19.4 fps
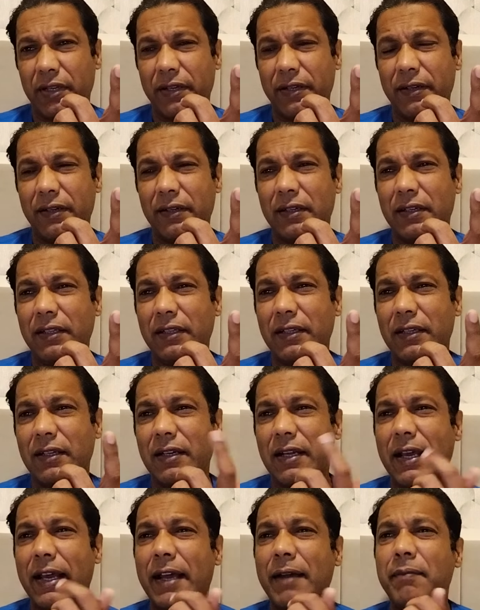
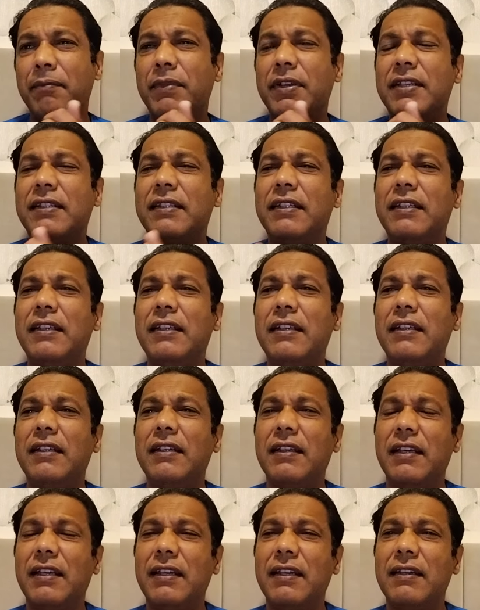Eritrean
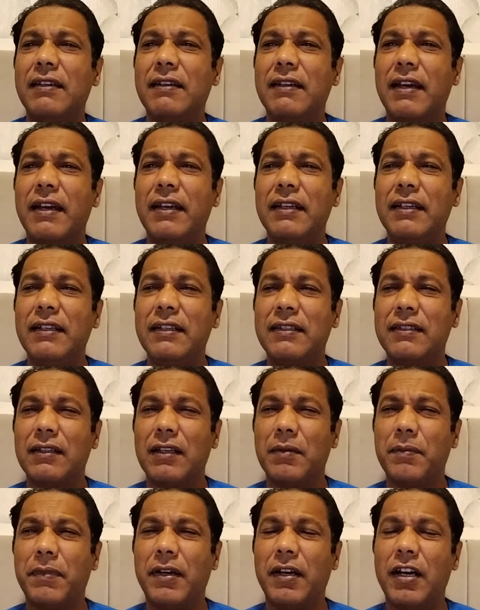embassy in
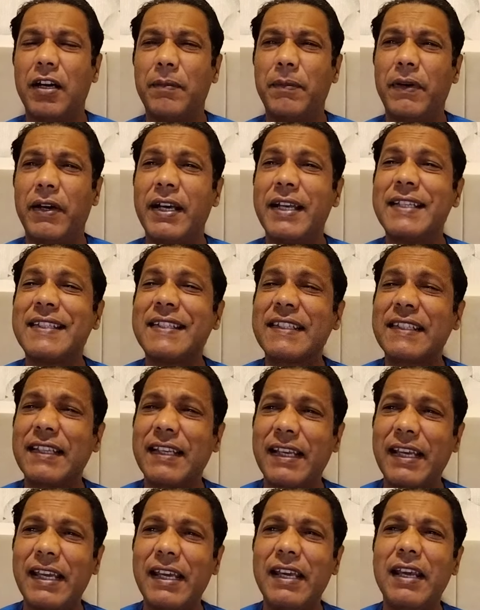Addis Ababa has
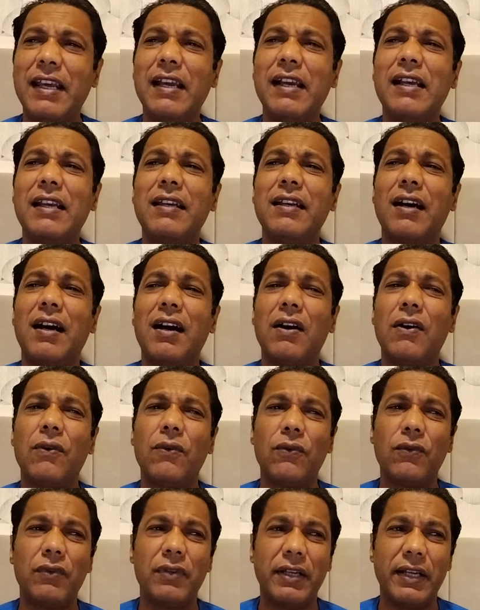scaled
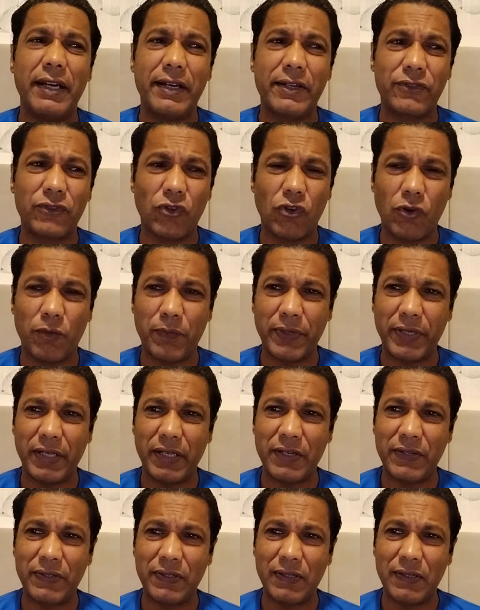down its
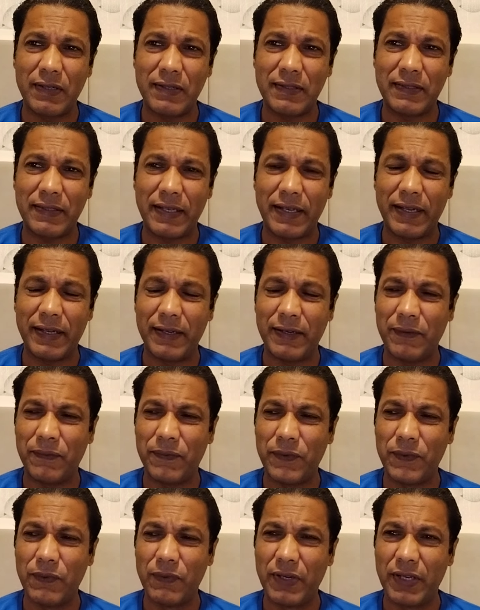operations, and
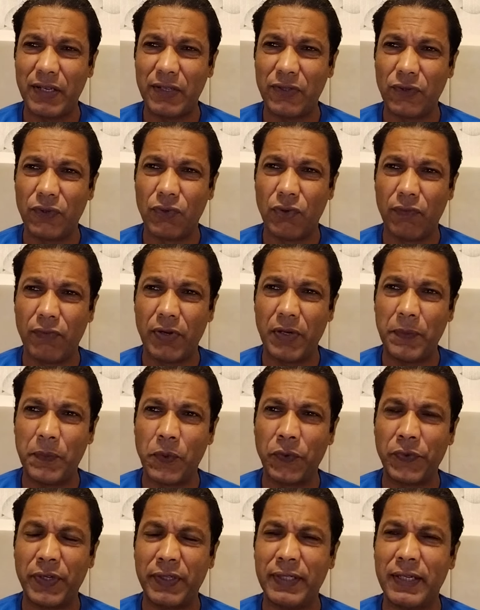a few days ago we
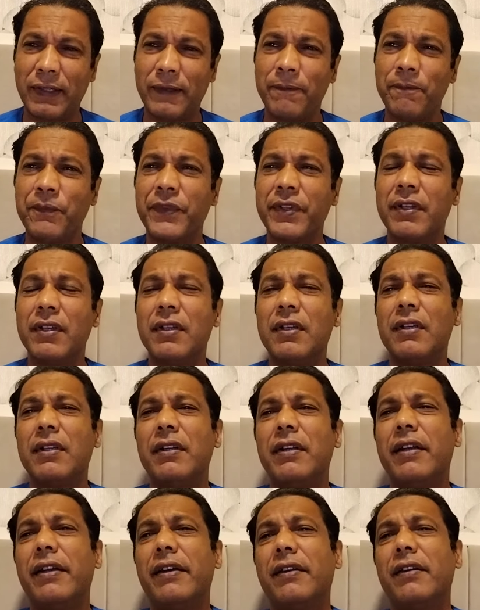reported that
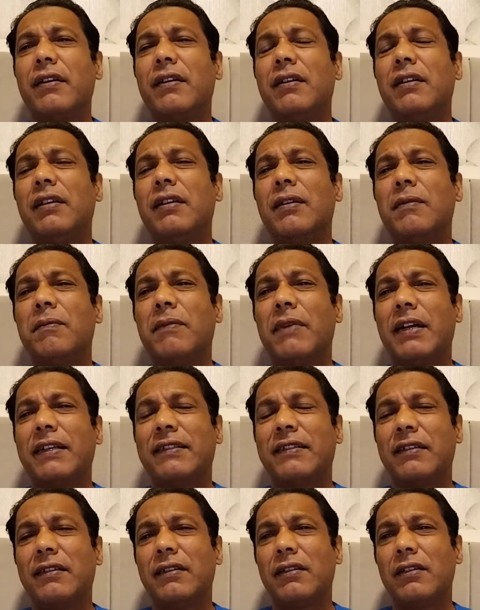Eritrean
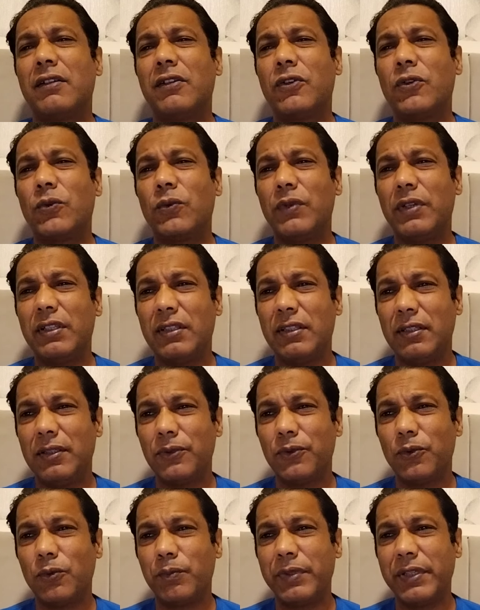ambassador to
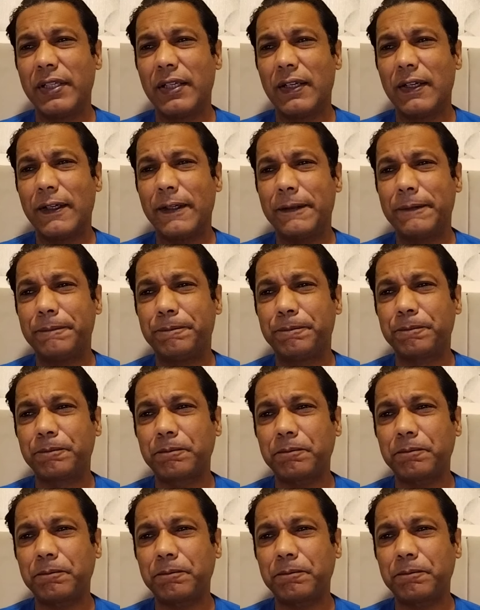Ethiopia